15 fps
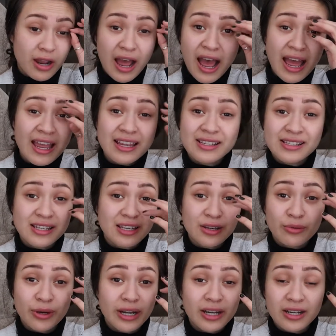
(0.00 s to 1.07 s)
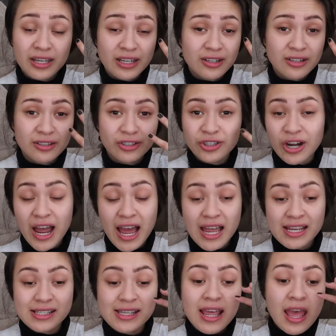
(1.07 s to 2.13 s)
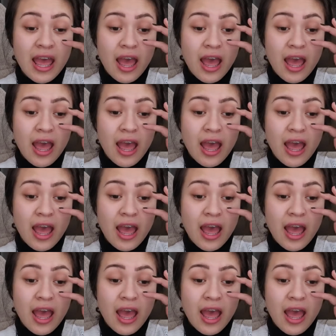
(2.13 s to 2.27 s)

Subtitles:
eyes, anywhere near your eyes.